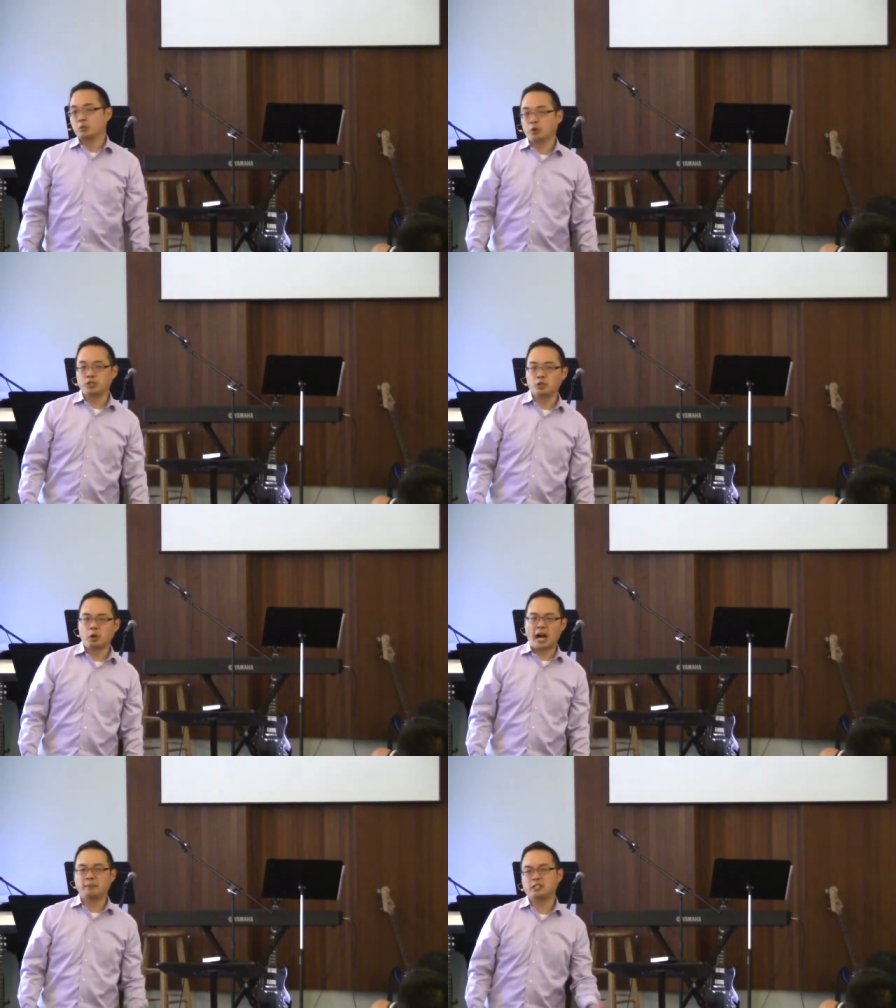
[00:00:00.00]
well, you know
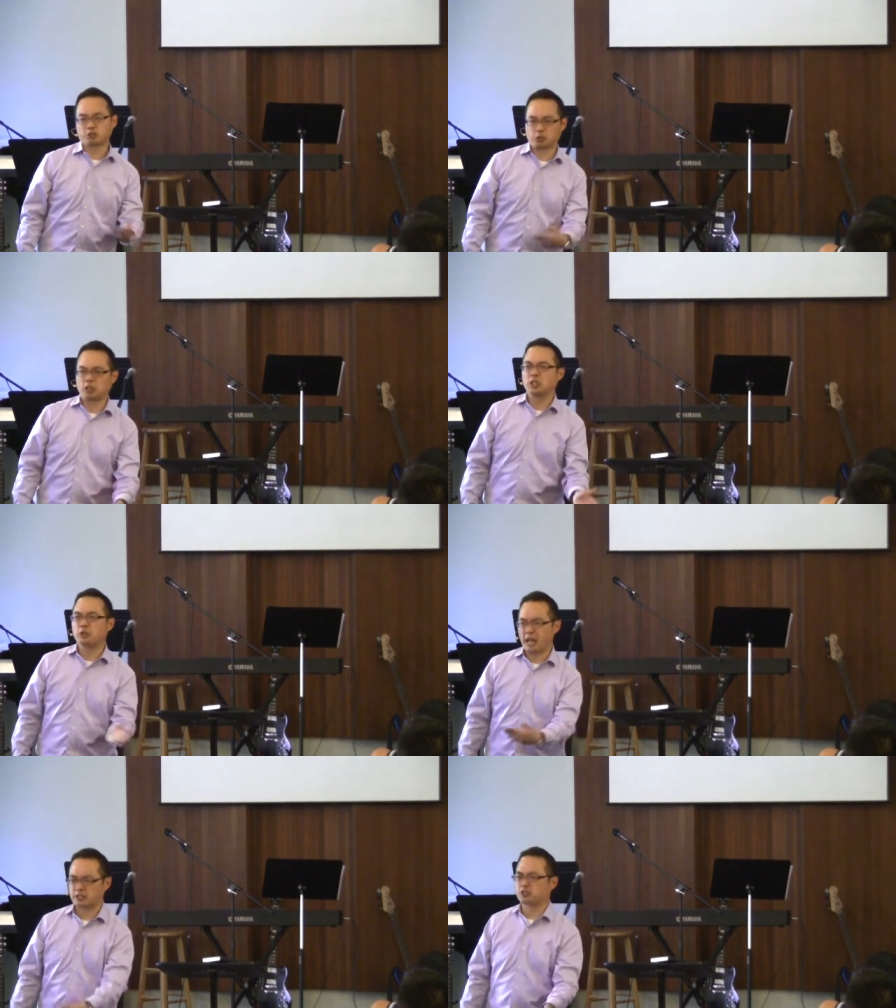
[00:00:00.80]
what? I'm going to store a
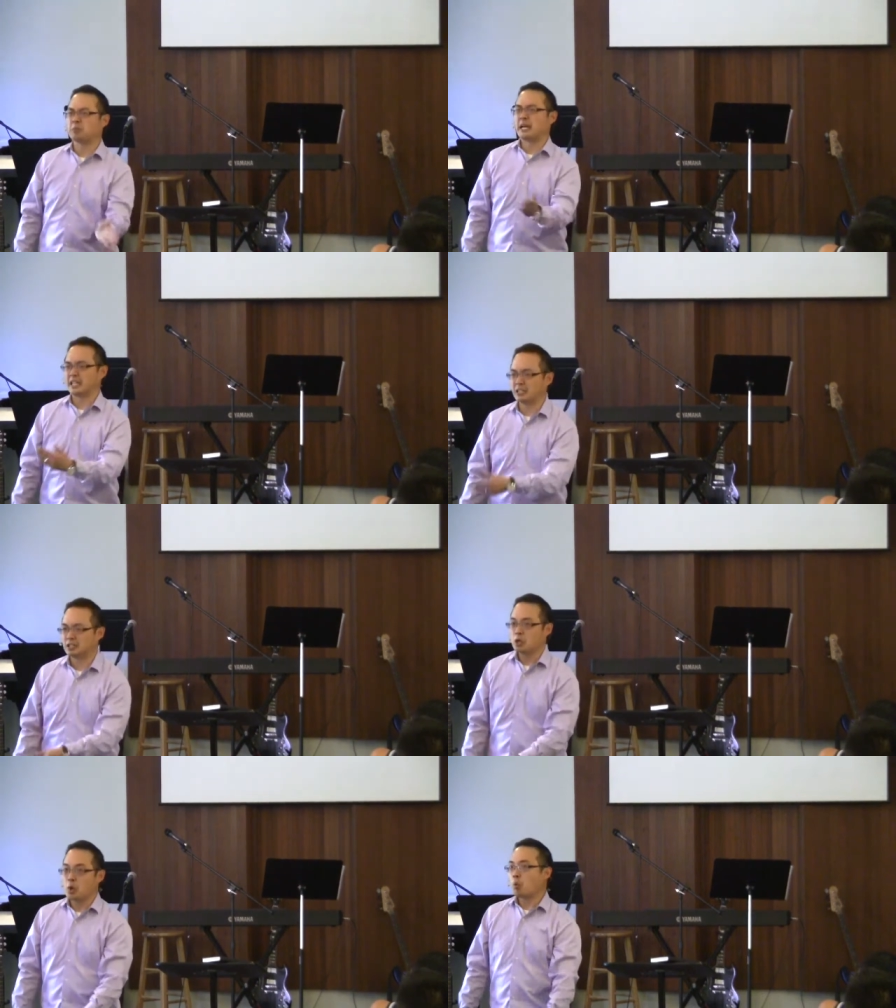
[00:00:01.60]
little extra manna.
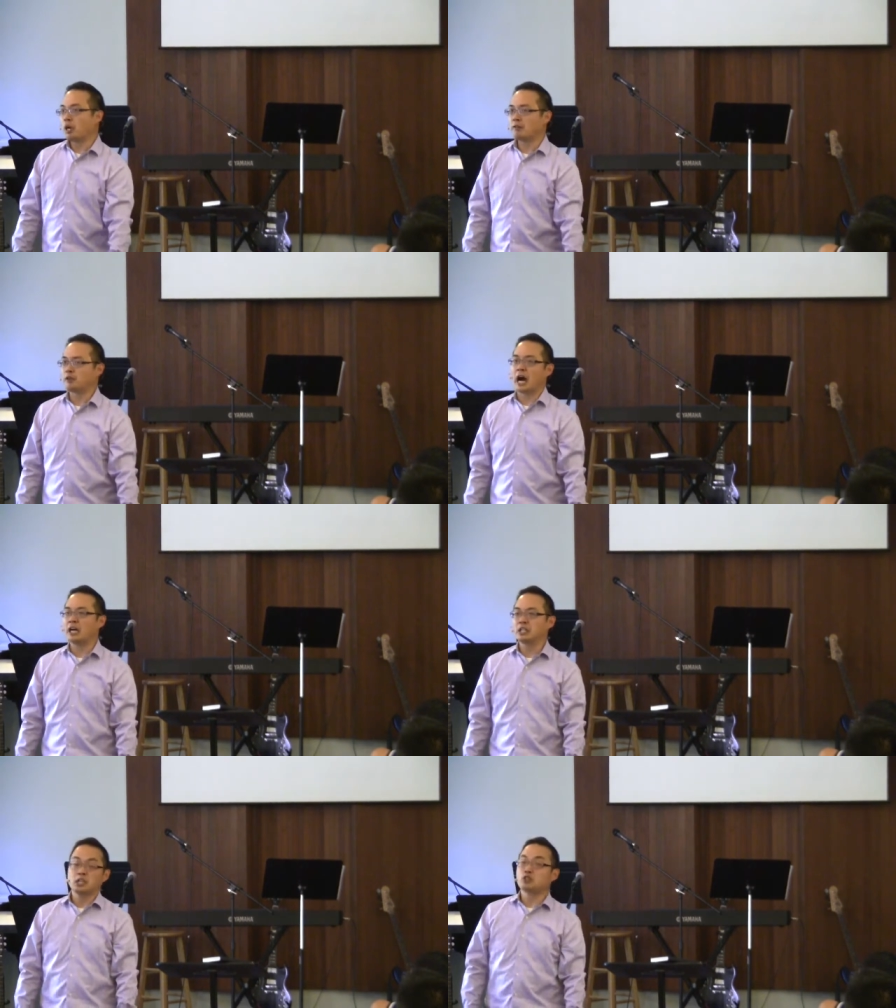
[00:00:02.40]
What if
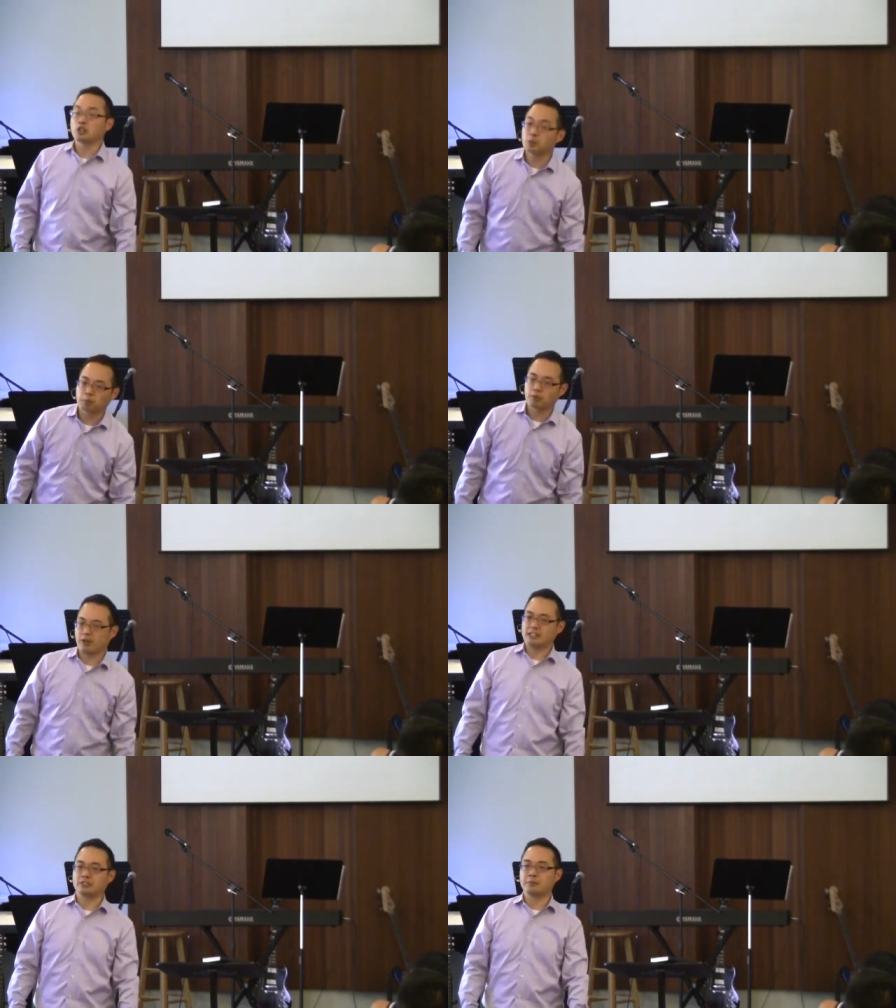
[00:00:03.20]
God doesn't
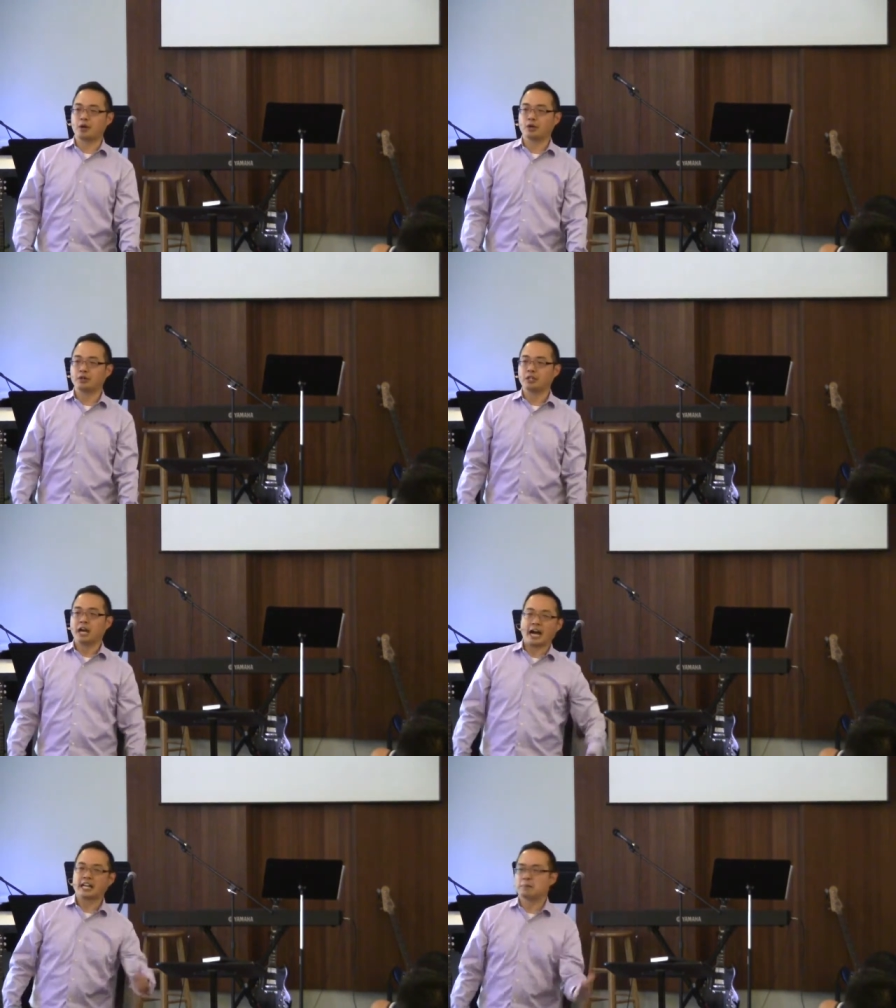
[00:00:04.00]
provide tomorrow?
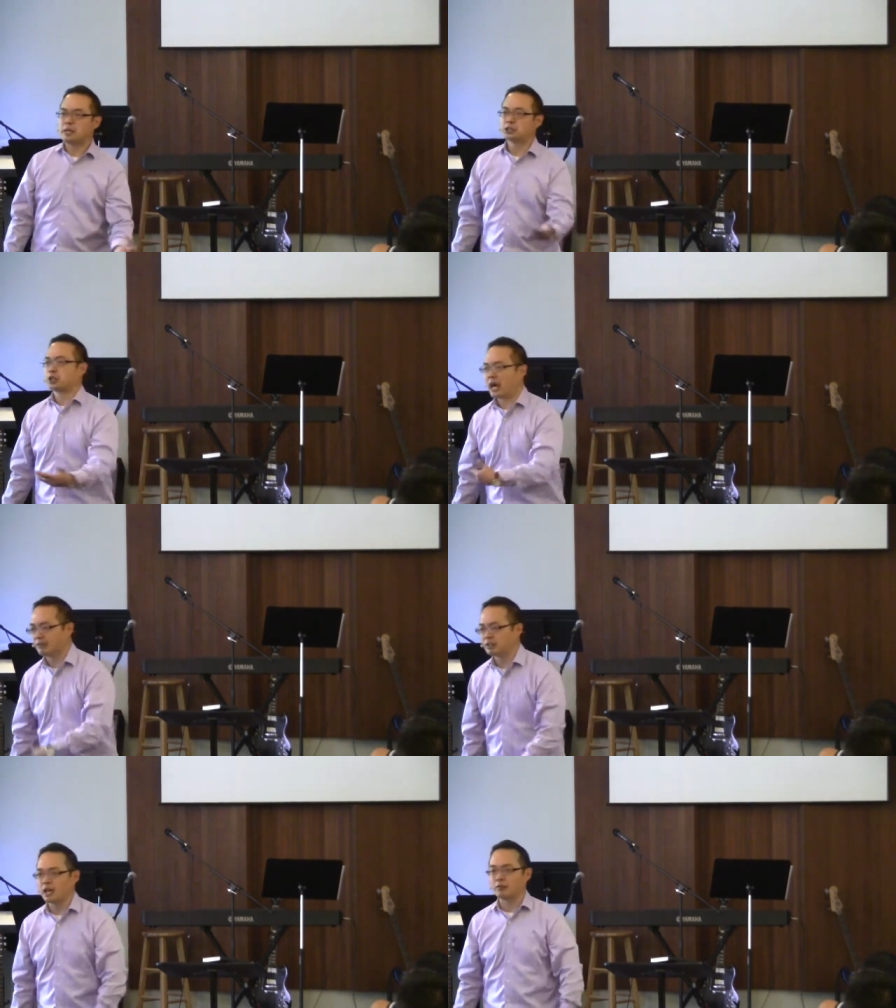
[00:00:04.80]
I got to make sure I
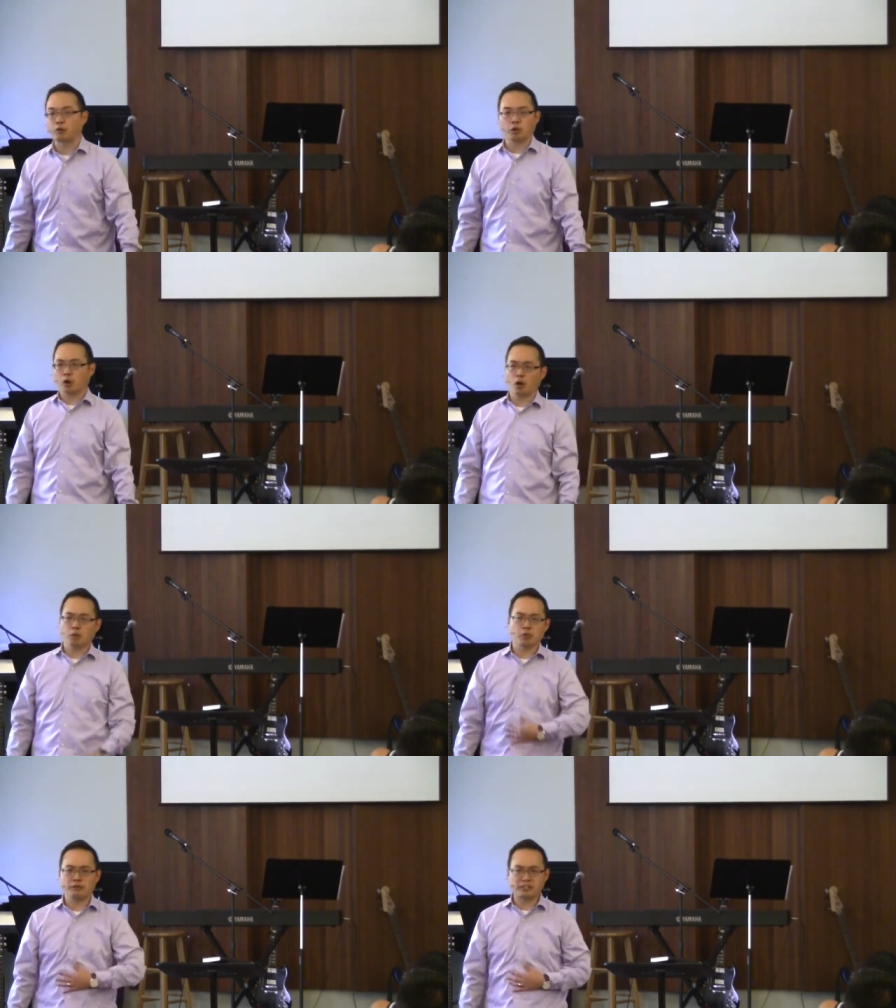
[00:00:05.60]
have enough. Or, oh,
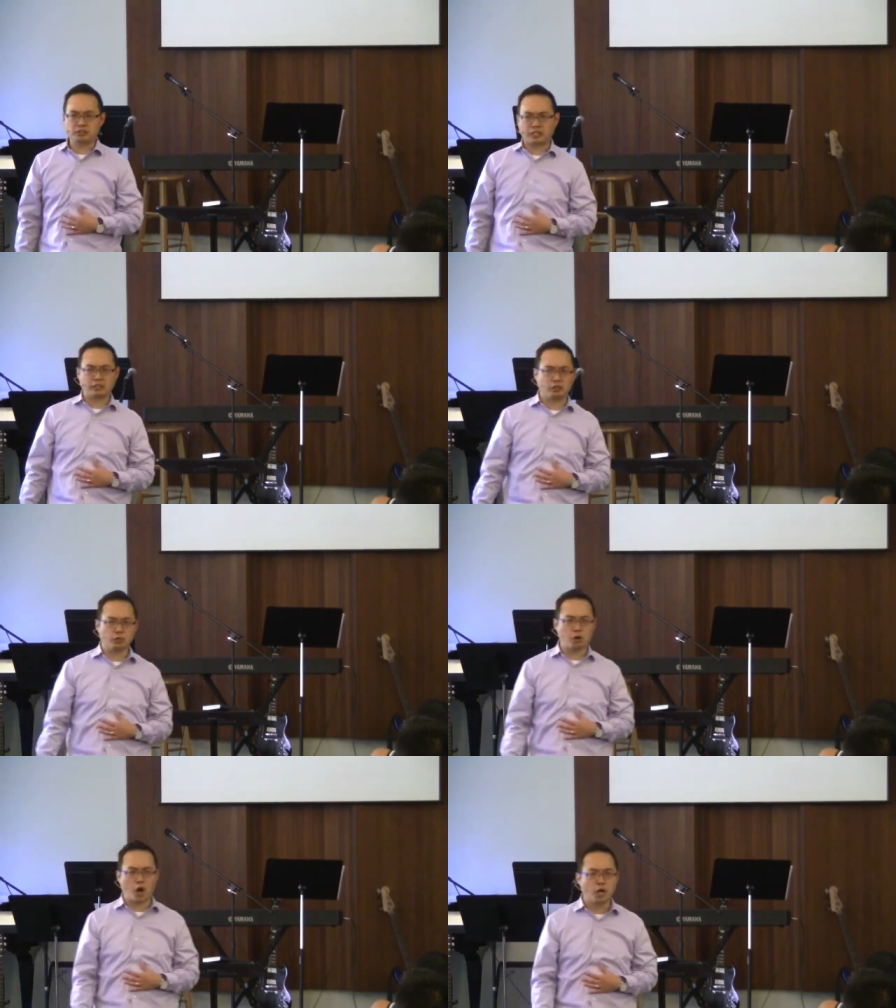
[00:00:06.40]
what if I just get a
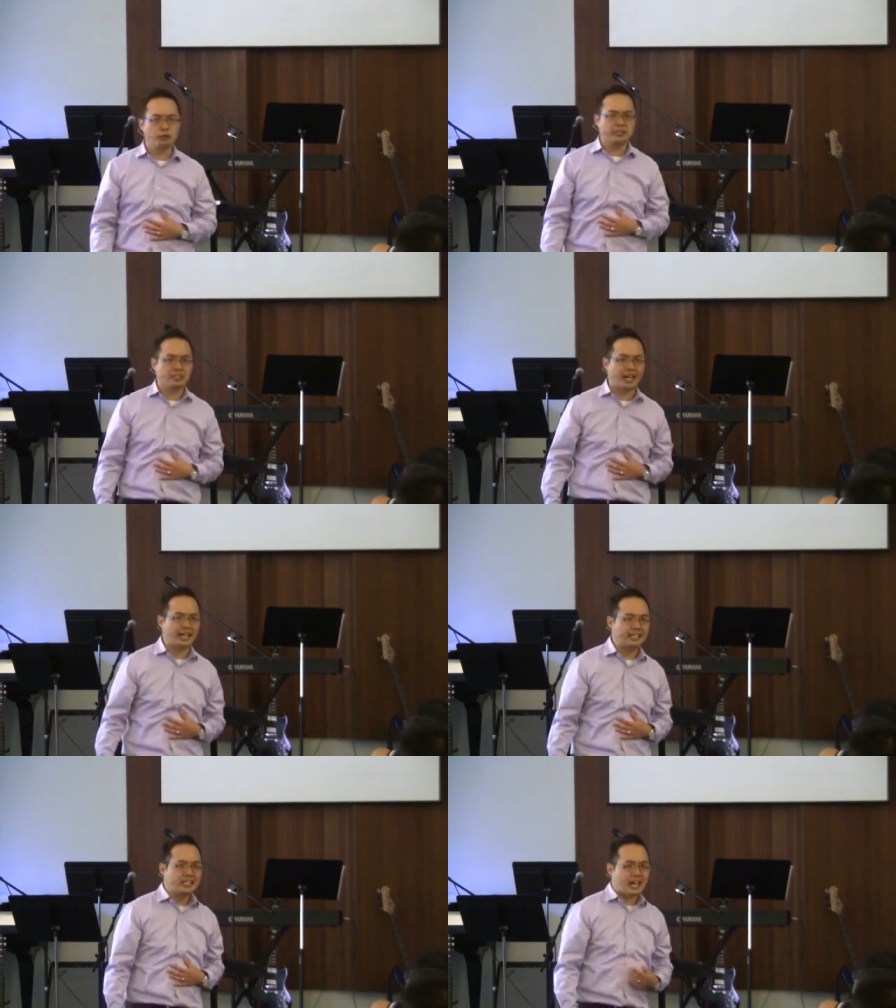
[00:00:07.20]
little more hungry
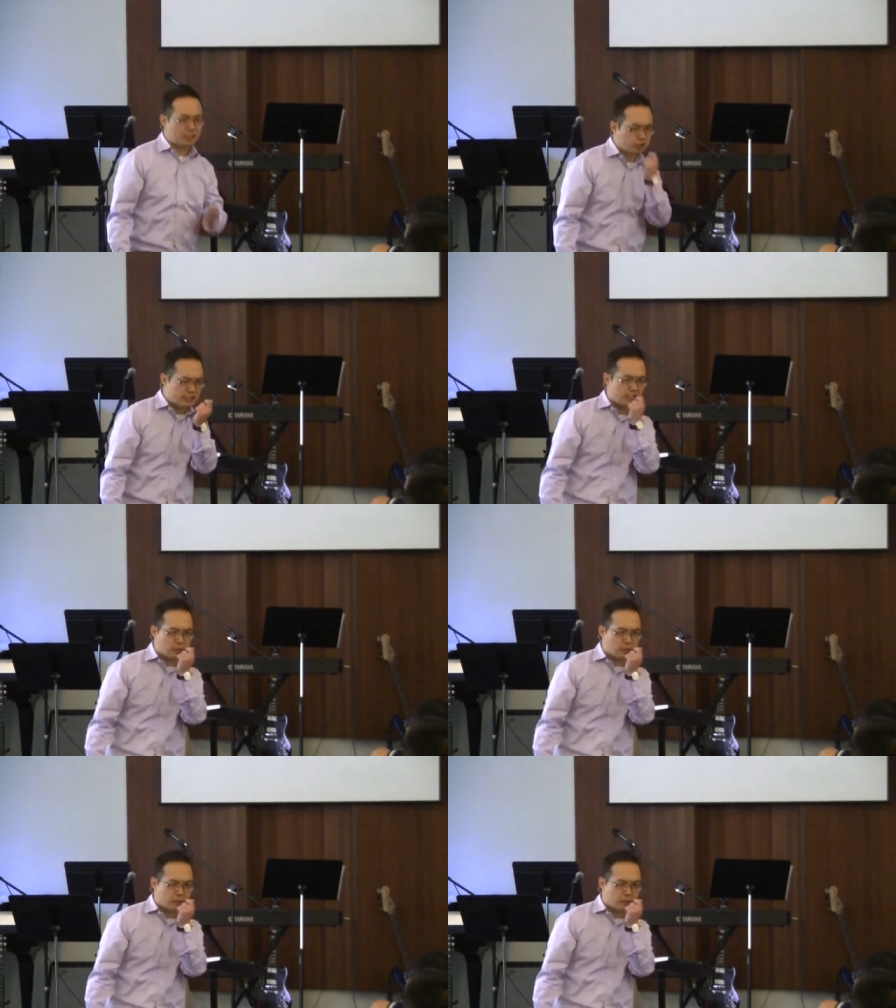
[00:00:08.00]
tonight? I just need